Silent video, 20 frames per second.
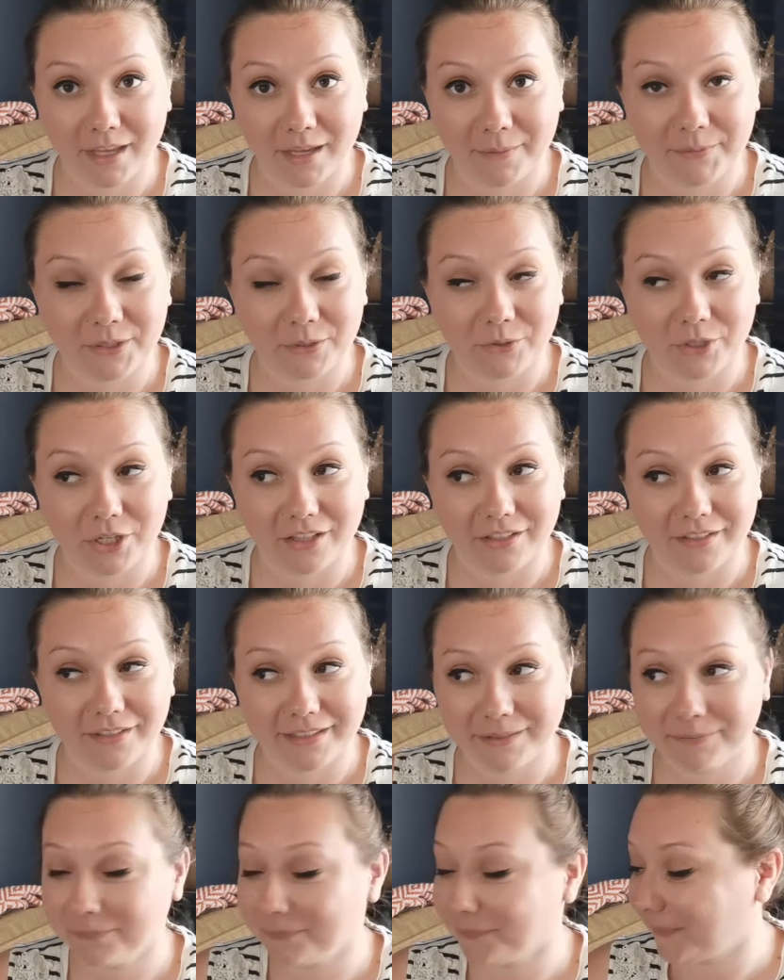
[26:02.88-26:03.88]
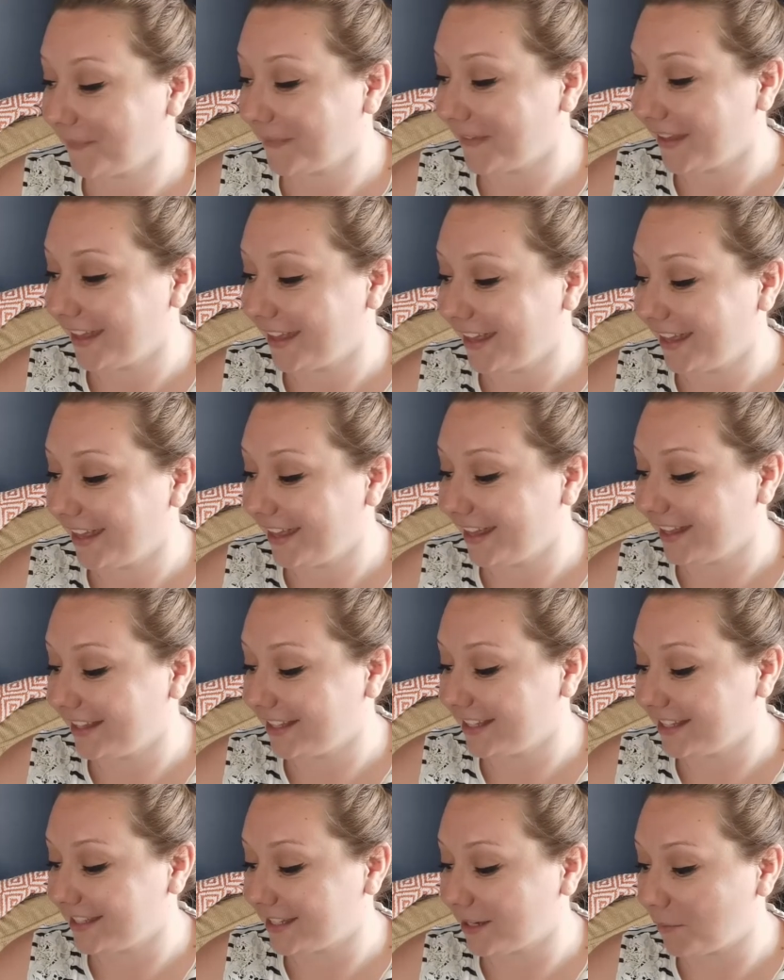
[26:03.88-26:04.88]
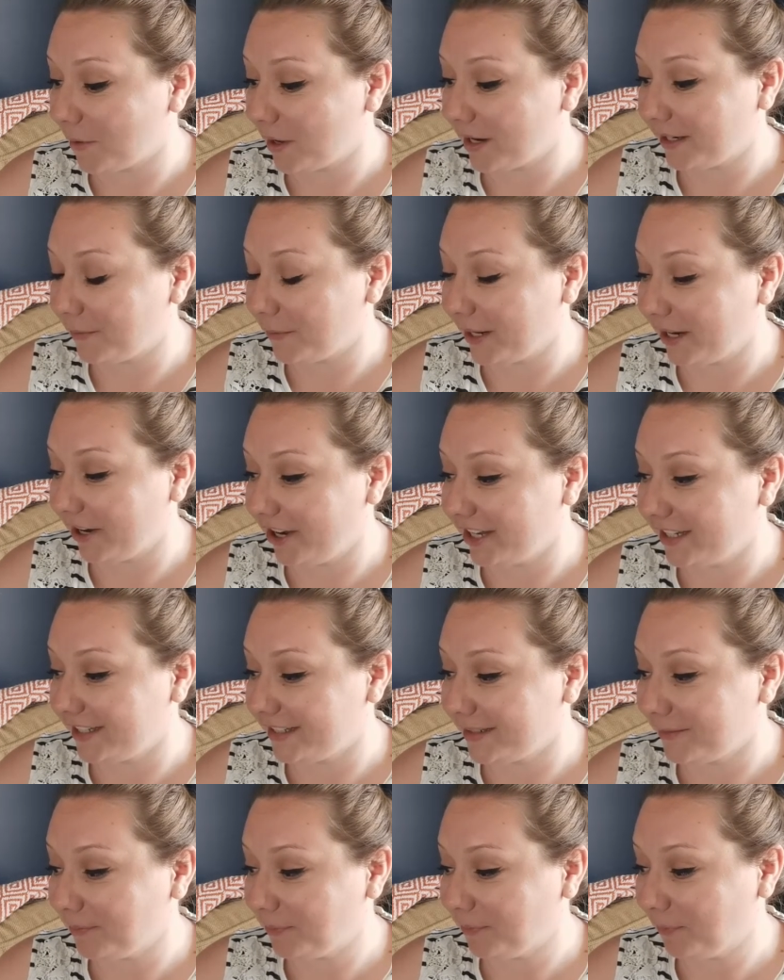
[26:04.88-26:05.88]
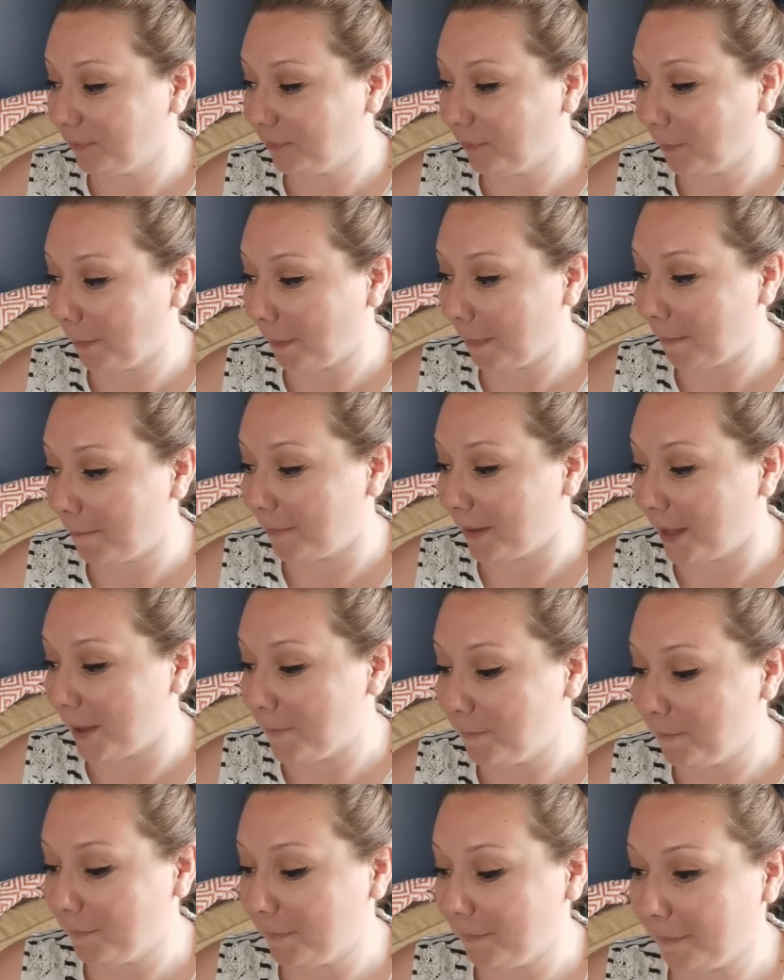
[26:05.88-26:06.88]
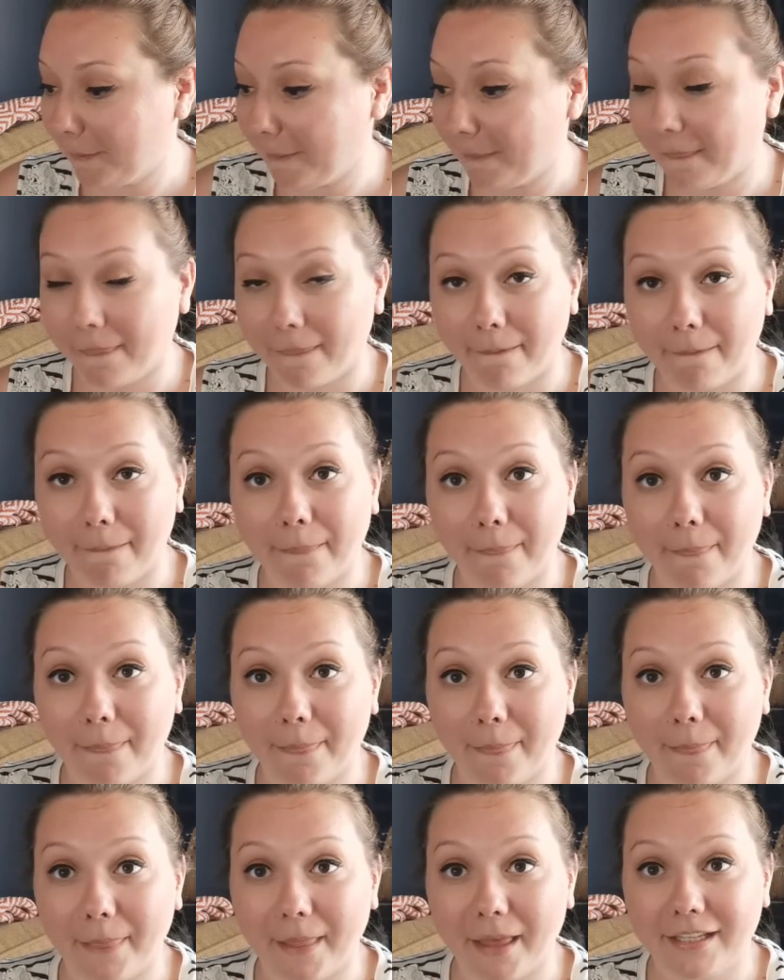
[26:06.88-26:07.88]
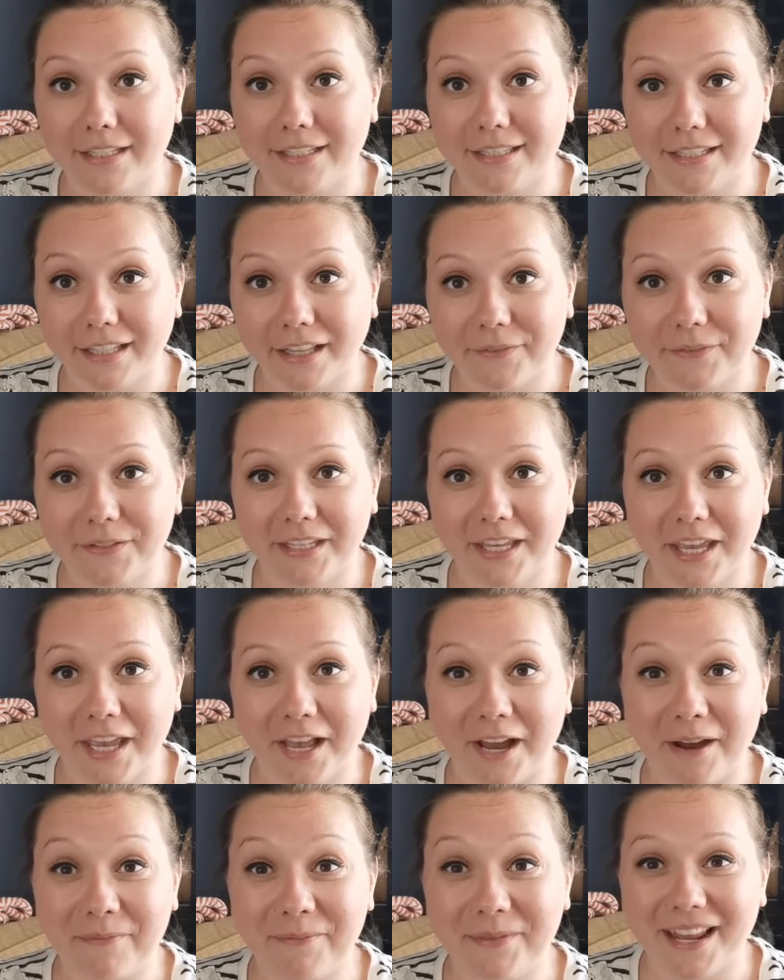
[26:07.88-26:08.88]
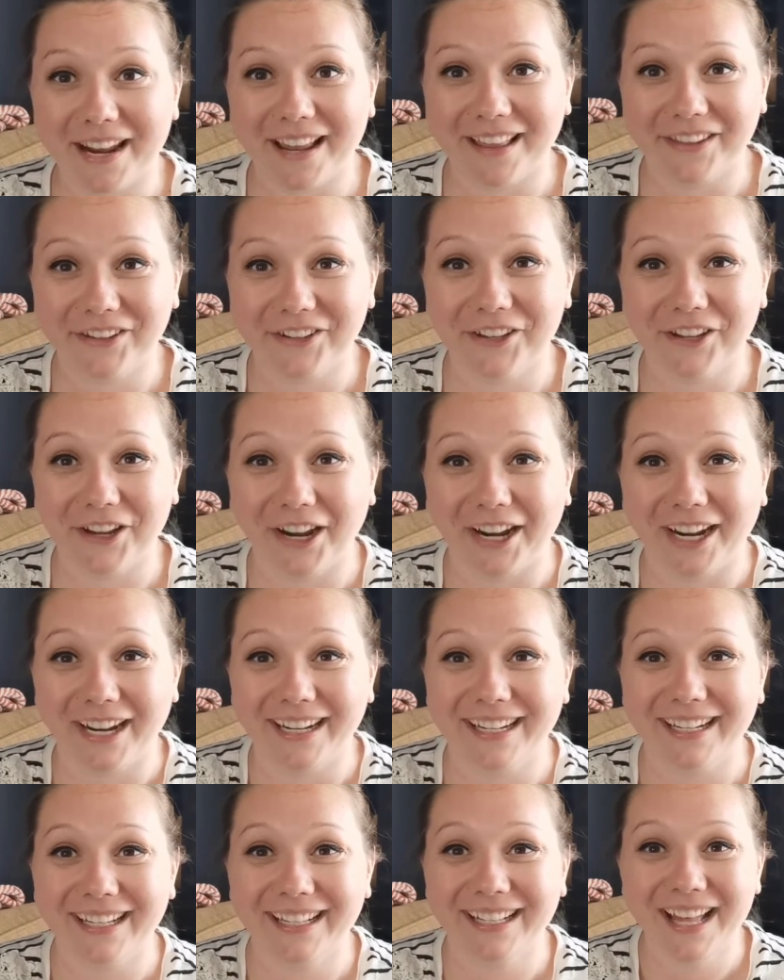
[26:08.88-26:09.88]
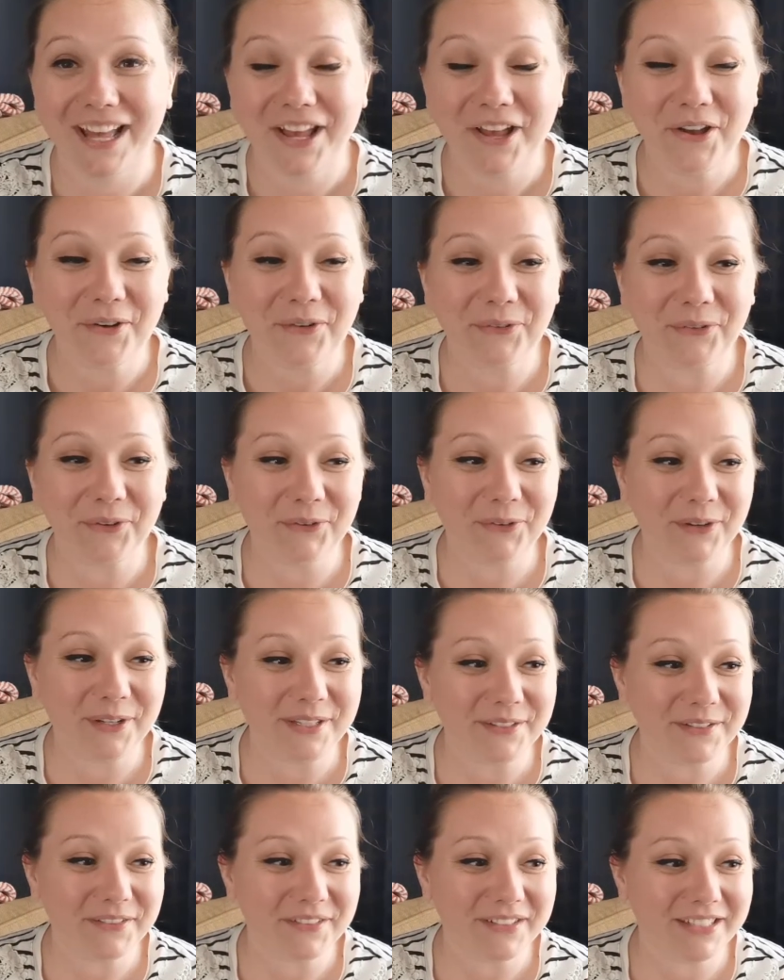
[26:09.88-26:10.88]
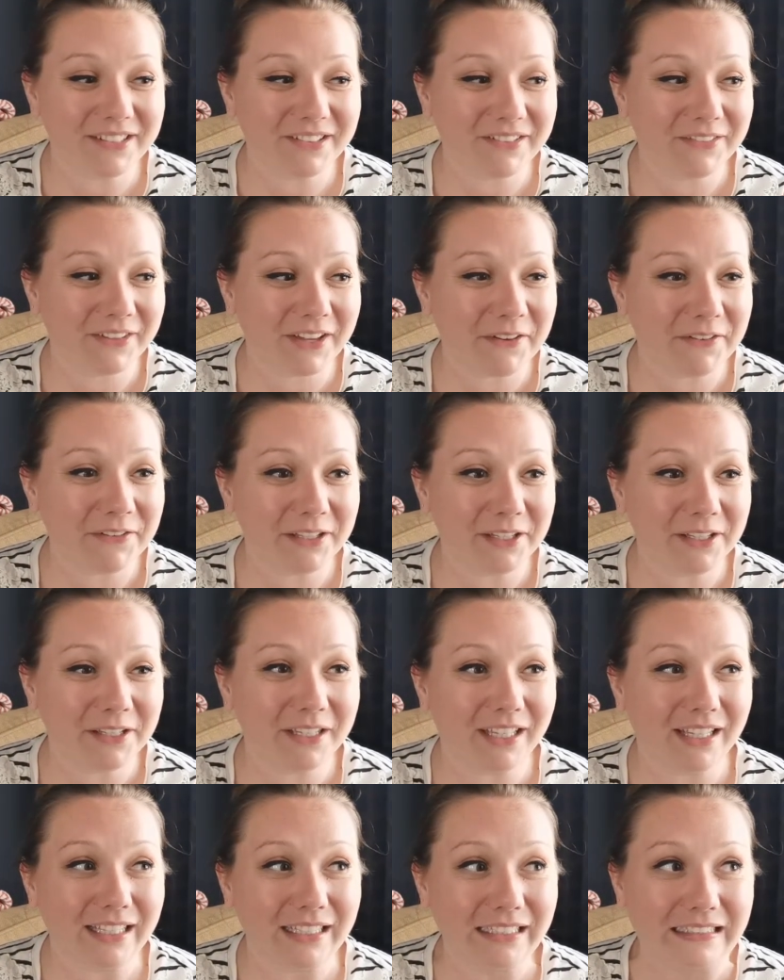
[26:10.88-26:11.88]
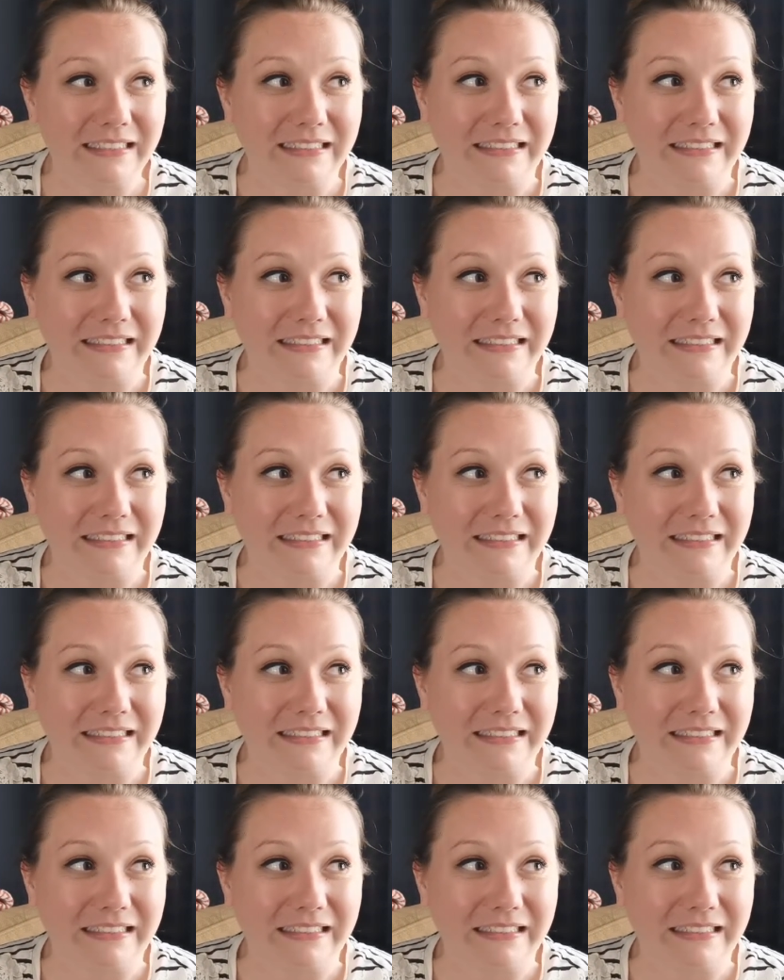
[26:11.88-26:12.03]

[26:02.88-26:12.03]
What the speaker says: I'm so jealous because I want to wear it. But I still have to kick up that other yarn. We went to visit family